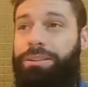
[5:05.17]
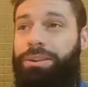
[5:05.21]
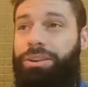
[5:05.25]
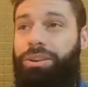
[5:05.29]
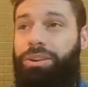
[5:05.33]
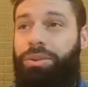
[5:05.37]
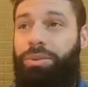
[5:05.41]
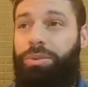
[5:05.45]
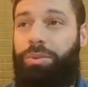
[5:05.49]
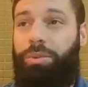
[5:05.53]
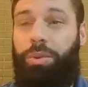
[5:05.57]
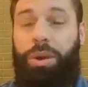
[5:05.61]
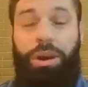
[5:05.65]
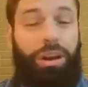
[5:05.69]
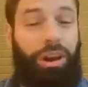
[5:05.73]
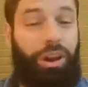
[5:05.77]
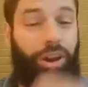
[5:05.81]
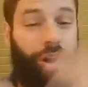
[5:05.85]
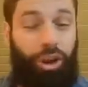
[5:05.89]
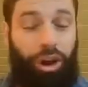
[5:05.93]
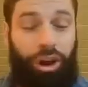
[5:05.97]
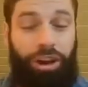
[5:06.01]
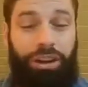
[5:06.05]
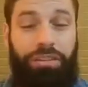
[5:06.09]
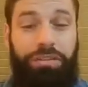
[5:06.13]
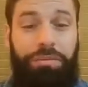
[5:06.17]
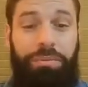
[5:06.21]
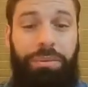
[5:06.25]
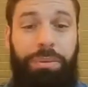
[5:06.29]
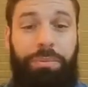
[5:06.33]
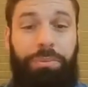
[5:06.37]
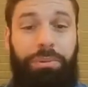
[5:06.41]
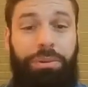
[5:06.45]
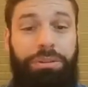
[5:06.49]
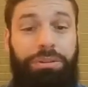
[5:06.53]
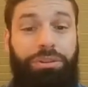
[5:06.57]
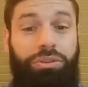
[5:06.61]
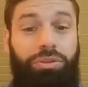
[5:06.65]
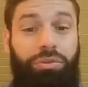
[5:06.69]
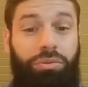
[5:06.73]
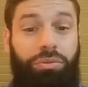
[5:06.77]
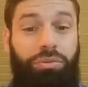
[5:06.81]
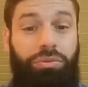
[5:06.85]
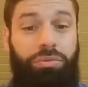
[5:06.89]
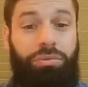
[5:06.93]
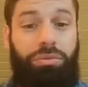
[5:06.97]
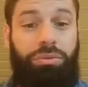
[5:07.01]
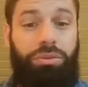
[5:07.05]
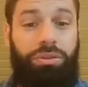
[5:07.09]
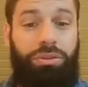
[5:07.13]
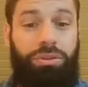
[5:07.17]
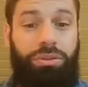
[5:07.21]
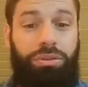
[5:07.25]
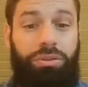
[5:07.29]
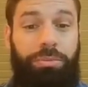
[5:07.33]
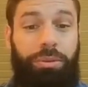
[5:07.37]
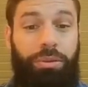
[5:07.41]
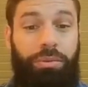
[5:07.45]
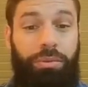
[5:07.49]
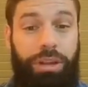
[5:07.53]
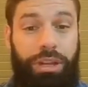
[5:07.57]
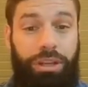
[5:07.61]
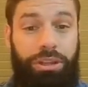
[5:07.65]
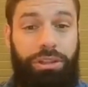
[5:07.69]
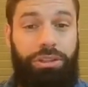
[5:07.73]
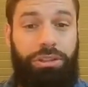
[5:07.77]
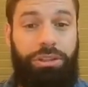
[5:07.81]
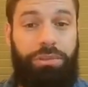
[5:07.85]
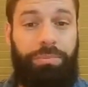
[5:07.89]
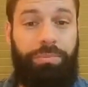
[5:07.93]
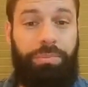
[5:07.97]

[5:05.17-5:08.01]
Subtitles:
you want a lot of people to be reached,